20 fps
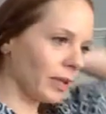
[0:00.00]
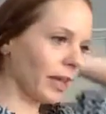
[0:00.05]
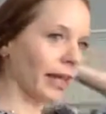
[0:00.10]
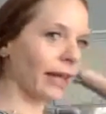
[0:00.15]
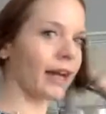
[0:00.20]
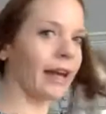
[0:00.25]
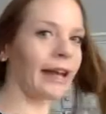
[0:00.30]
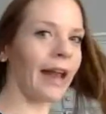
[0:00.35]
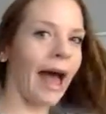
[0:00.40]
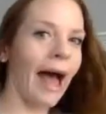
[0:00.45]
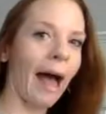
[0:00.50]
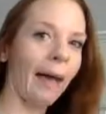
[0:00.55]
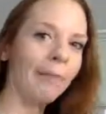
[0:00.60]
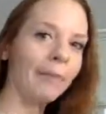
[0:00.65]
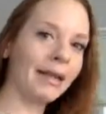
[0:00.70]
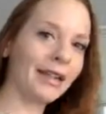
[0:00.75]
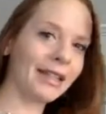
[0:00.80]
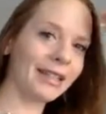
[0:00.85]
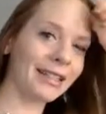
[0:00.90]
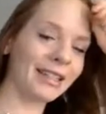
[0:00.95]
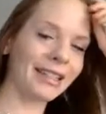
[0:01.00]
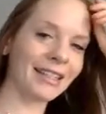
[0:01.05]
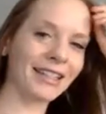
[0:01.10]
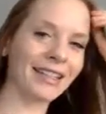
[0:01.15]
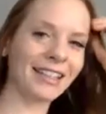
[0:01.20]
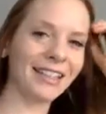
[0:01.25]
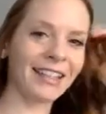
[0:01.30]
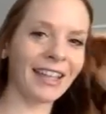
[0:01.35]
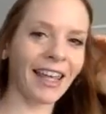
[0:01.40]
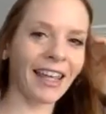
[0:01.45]
like, unhappiness is a
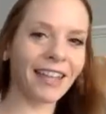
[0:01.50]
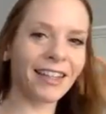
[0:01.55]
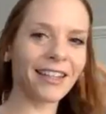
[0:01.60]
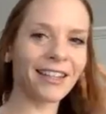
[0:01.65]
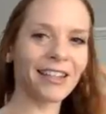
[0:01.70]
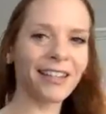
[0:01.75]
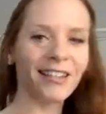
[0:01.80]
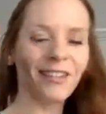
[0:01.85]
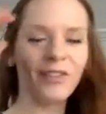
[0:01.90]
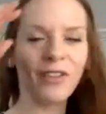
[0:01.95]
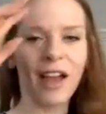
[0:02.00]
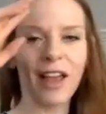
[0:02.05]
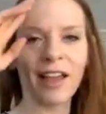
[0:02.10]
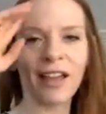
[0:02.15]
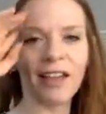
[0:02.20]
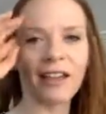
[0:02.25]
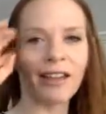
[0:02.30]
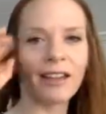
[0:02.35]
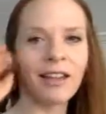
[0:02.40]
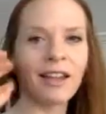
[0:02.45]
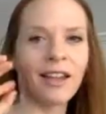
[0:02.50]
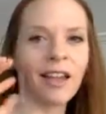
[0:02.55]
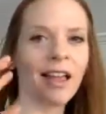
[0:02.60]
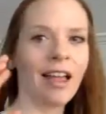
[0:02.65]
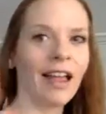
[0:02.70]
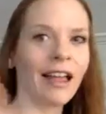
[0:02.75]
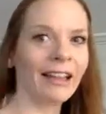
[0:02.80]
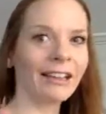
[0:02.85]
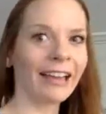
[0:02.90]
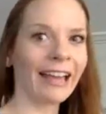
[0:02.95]
disease, right?
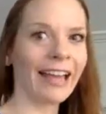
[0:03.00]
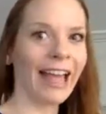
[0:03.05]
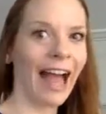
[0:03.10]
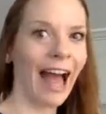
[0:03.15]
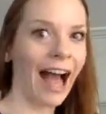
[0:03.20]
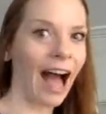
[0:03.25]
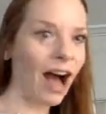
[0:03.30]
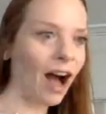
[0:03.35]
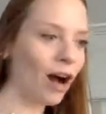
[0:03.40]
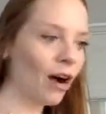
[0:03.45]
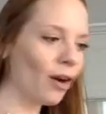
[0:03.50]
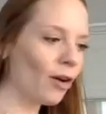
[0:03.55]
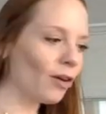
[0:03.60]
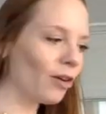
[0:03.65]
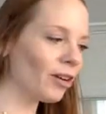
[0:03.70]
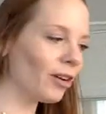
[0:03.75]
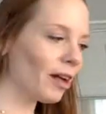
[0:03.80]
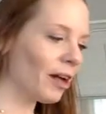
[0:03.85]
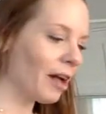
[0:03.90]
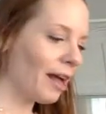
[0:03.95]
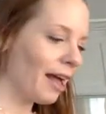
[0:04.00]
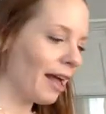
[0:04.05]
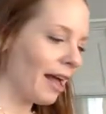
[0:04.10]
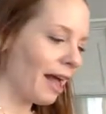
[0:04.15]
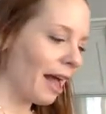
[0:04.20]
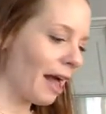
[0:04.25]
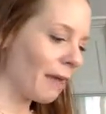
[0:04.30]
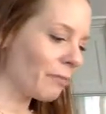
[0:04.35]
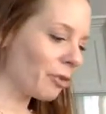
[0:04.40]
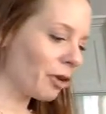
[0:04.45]
Like, how
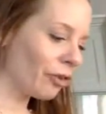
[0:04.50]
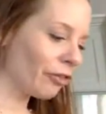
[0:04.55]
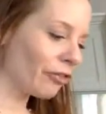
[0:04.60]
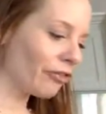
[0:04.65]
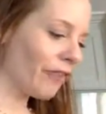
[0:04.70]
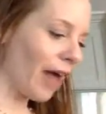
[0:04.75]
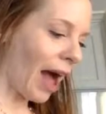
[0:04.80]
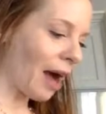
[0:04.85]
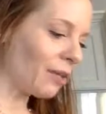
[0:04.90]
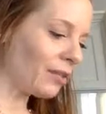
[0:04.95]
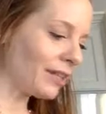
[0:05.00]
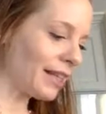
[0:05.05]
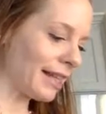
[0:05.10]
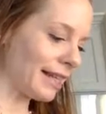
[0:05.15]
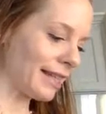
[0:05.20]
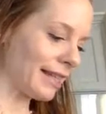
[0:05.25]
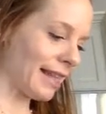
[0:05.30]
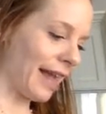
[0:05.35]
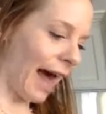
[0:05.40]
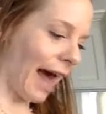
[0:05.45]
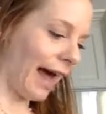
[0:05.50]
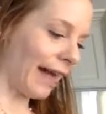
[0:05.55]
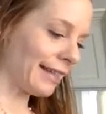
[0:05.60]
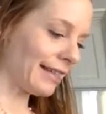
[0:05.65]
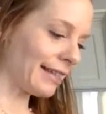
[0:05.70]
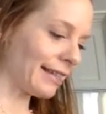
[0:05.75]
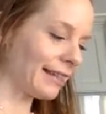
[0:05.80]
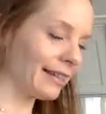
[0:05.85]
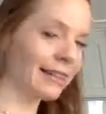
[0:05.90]
profound is that?